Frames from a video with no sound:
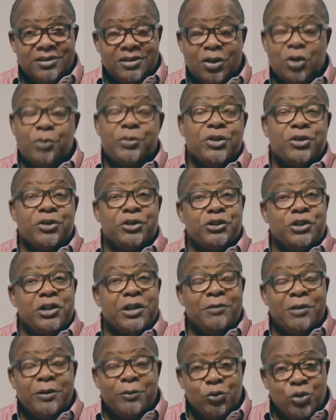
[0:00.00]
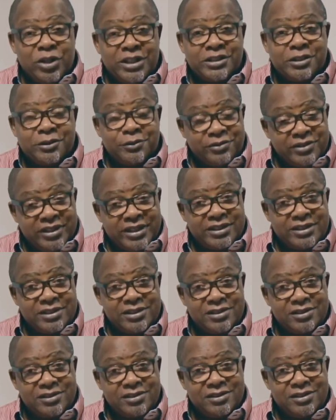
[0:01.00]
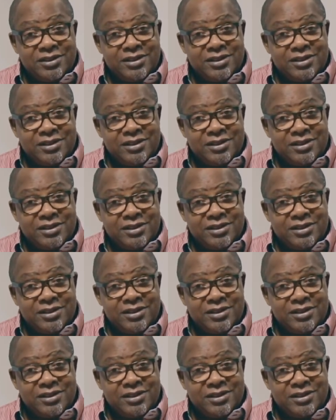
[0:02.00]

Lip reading: Or because you have influential friends